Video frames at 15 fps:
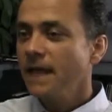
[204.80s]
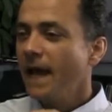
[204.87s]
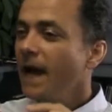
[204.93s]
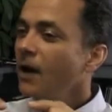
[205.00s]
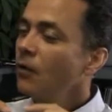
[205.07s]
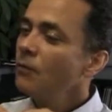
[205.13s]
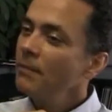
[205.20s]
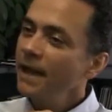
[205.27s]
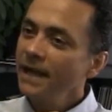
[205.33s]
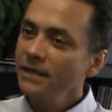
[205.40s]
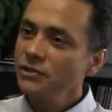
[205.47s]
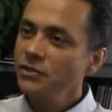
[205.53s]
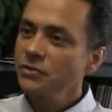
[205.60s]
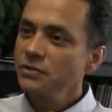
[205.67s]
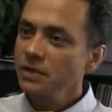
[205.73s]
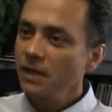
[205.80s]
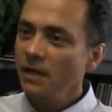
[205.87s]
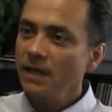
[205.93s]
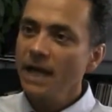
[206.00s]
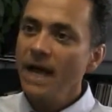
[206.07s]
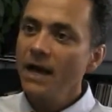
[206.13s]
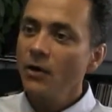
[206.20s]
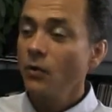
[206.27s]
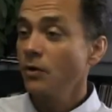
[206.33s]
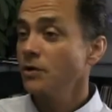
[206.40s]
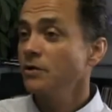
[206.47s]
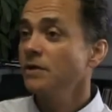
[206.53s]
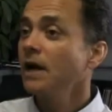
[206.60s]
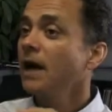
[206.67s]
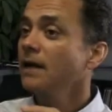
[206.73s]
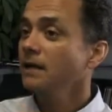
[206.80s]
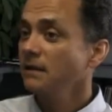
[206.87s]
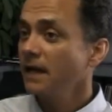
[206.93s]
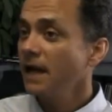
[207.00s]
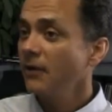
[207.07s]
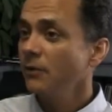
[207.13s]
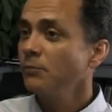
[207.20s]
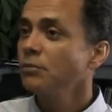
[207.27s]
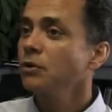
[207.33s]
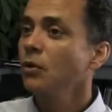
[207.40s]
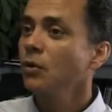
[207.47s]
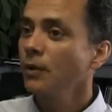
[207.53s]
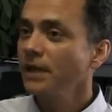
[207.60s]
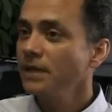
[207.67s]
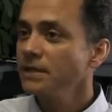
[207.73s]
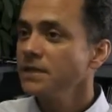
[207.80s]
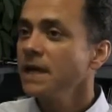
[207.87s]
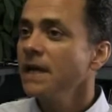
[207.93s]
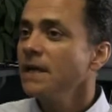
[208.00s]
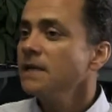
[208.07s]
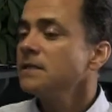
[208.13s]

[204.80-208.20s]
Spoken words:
how managers allow or do not allow employees